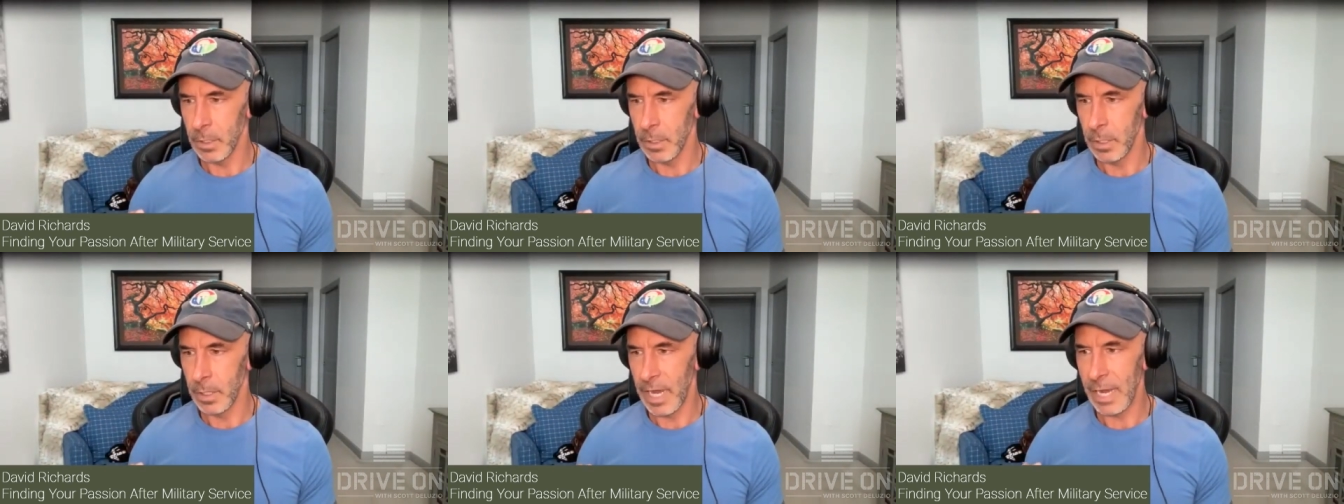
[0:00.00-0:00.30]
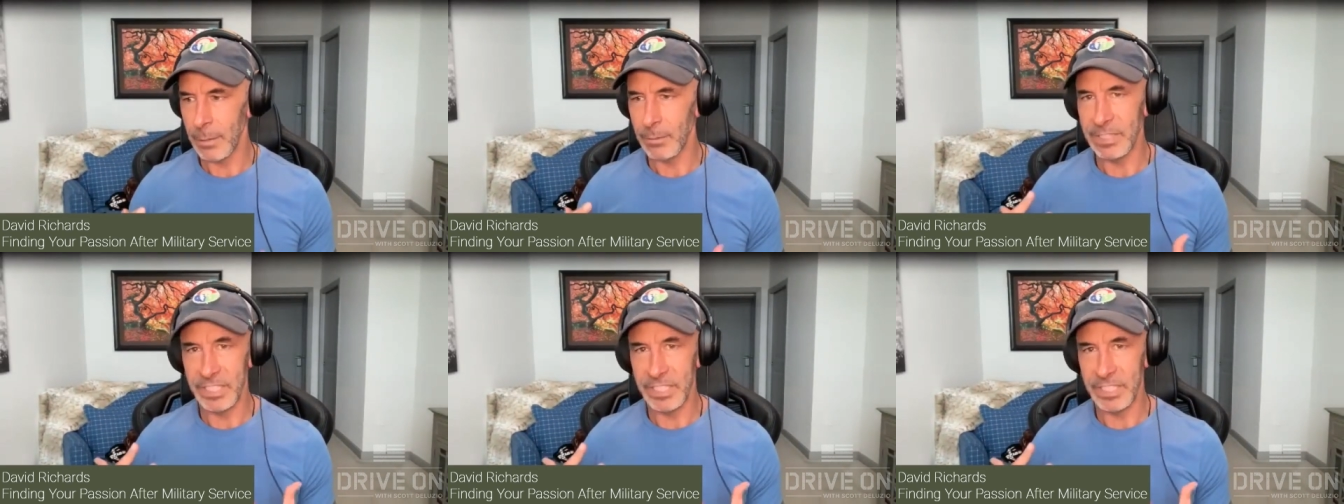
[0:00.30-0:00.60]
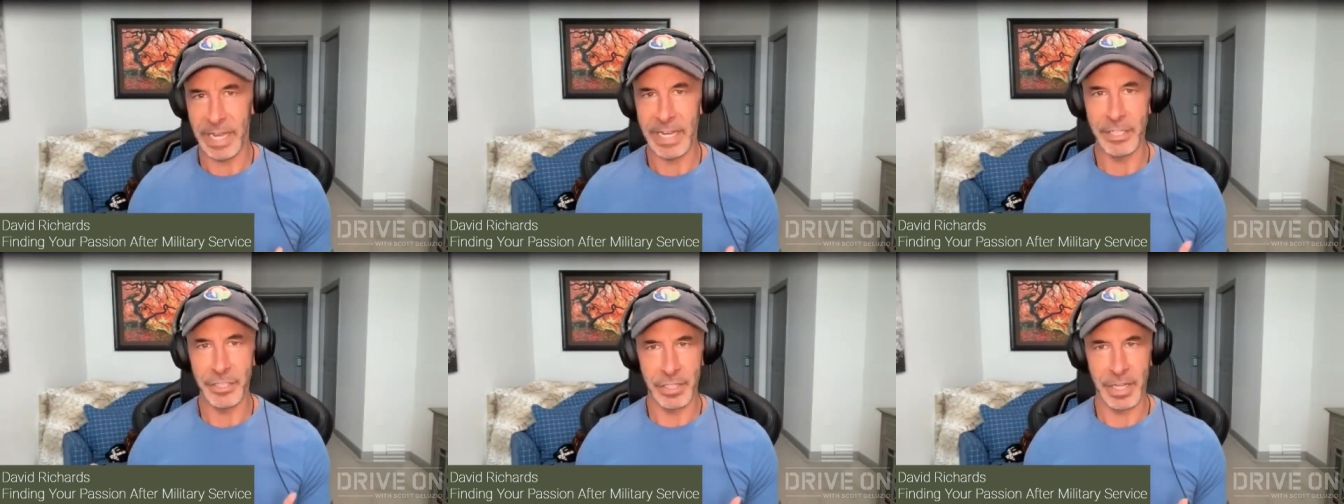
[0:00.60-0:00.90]
I was
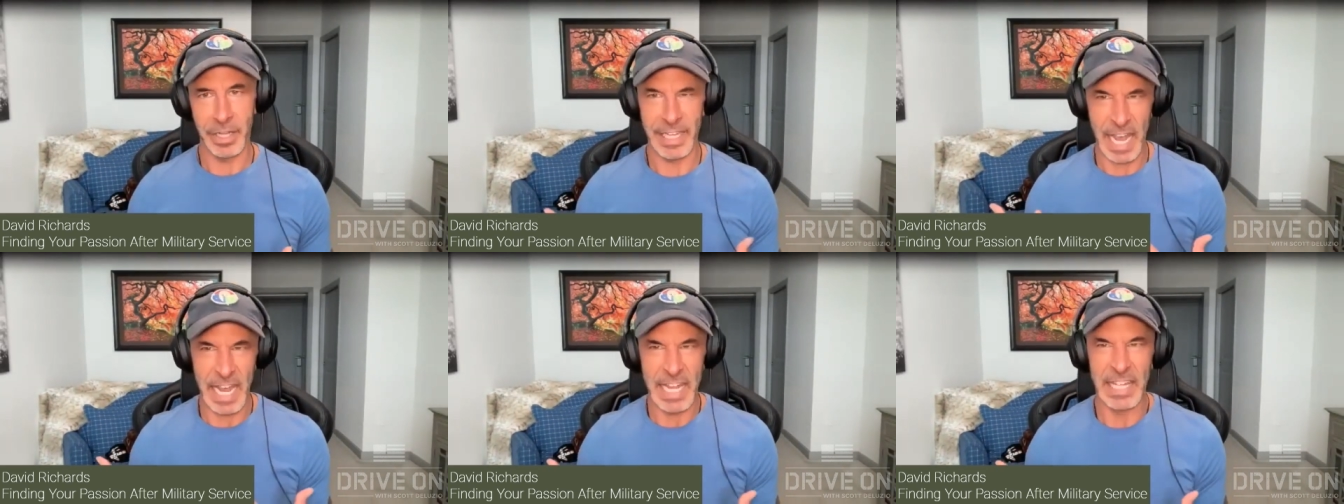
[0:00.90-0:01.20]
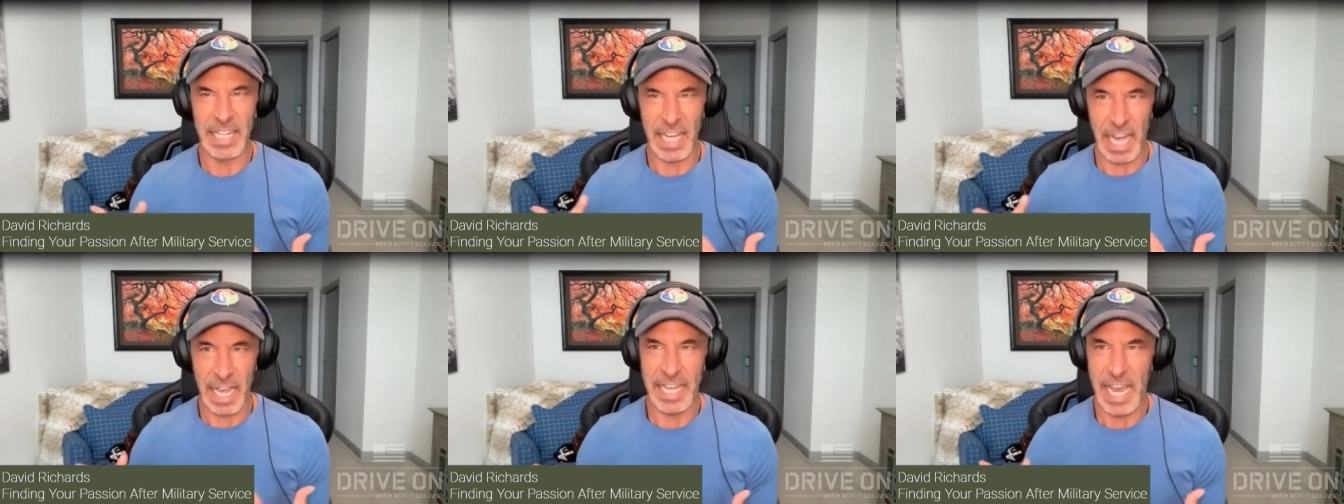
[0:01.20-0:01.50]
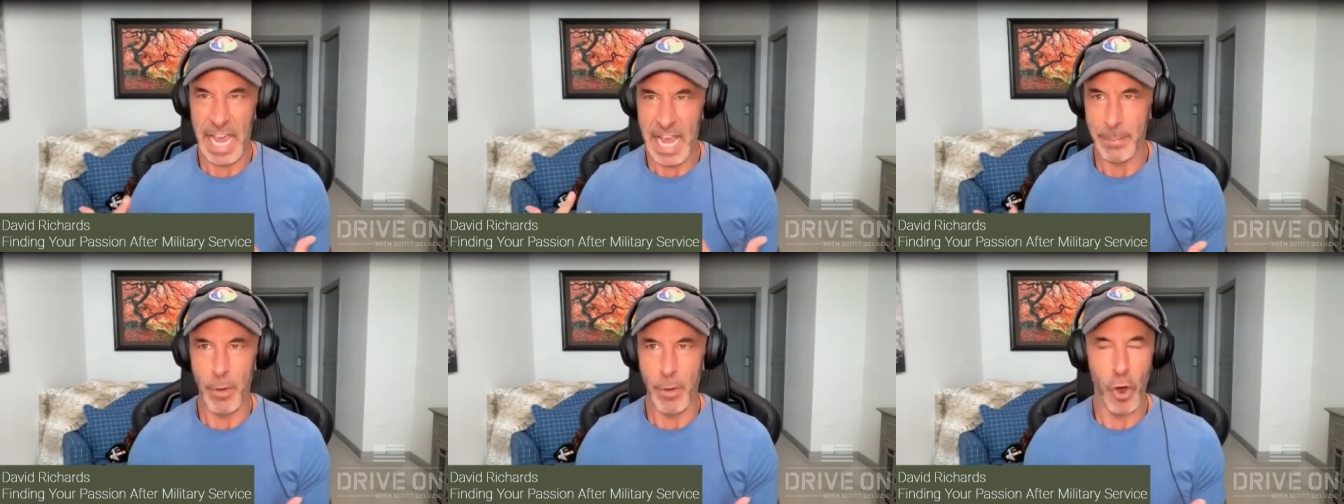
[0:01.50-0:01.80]
stationed, like I, I
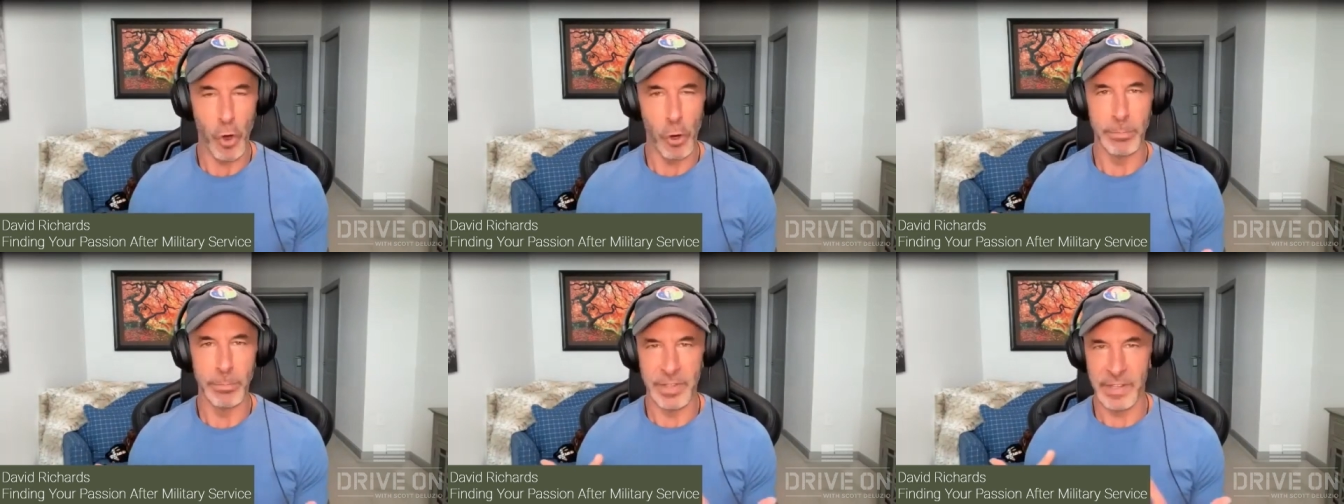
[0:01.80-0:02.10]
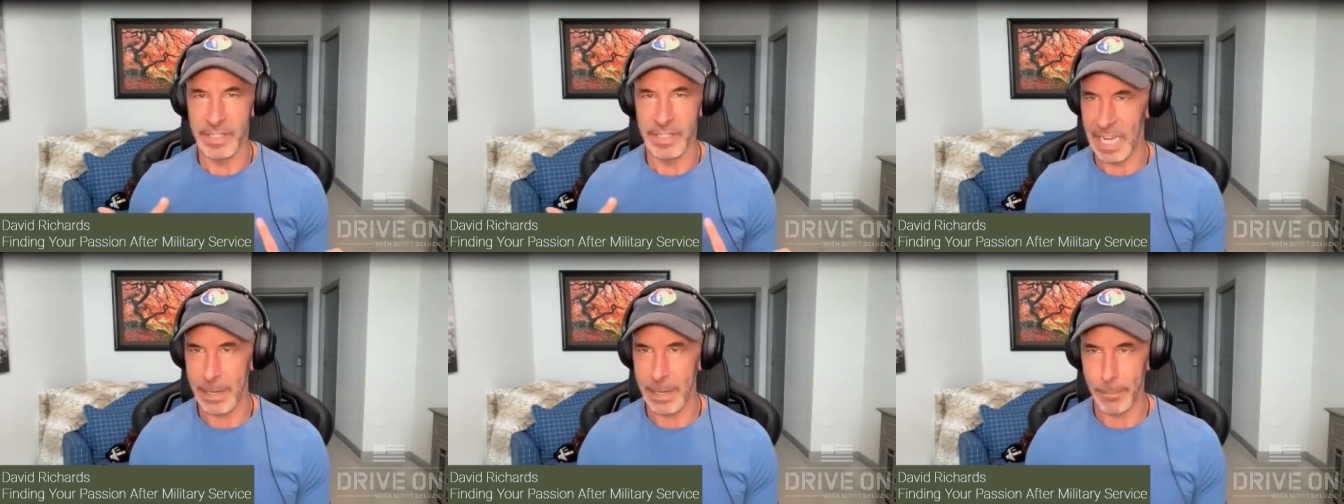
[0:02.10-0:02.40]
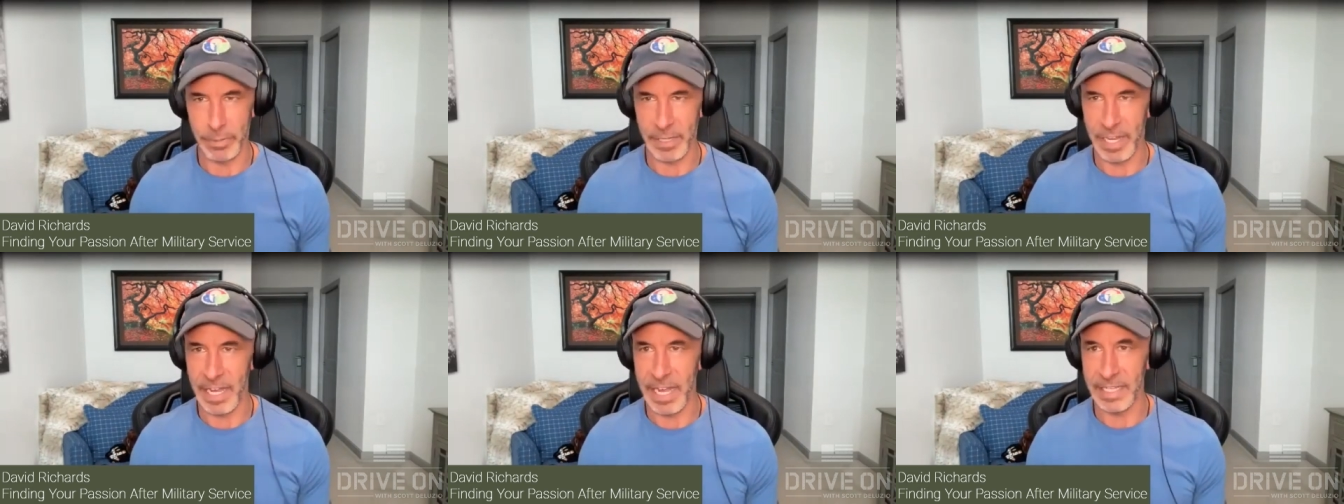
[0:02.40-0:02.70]
came home to the same
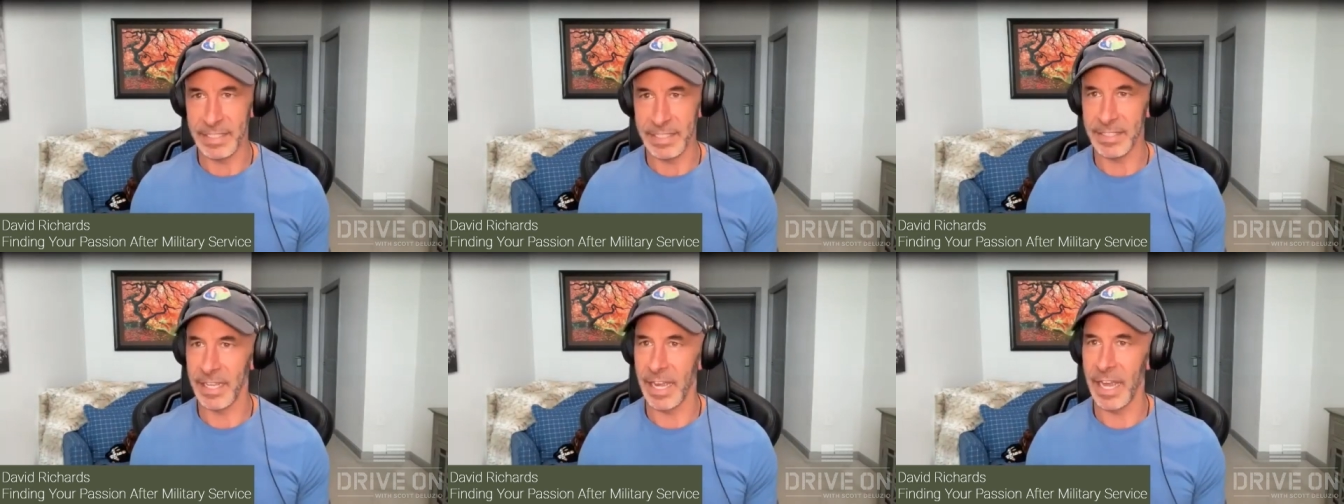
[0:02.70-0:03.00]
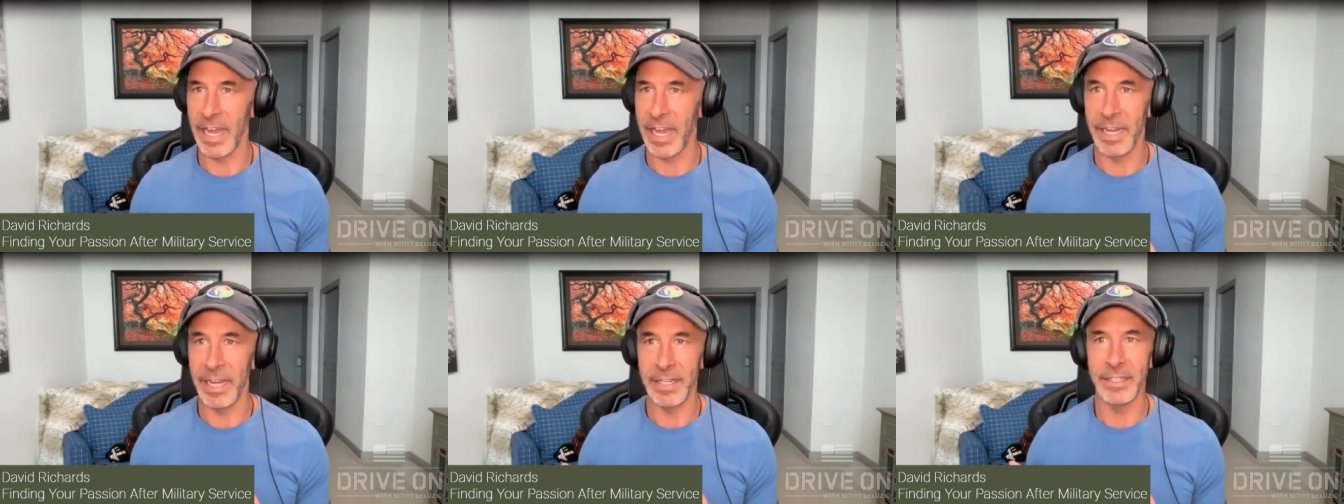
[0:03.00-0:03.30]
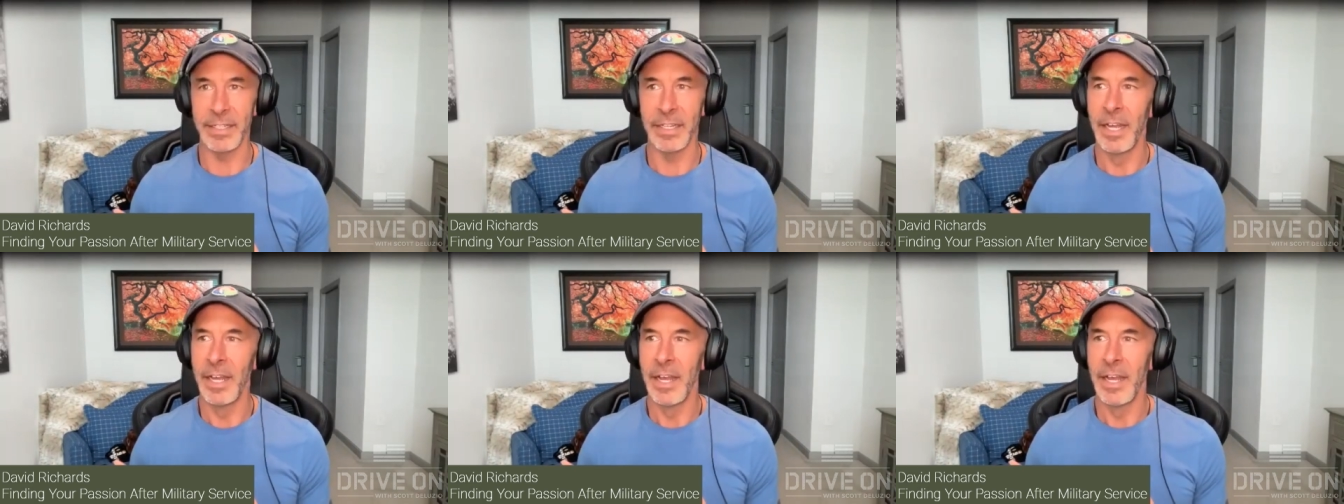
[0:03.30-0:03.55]
place. And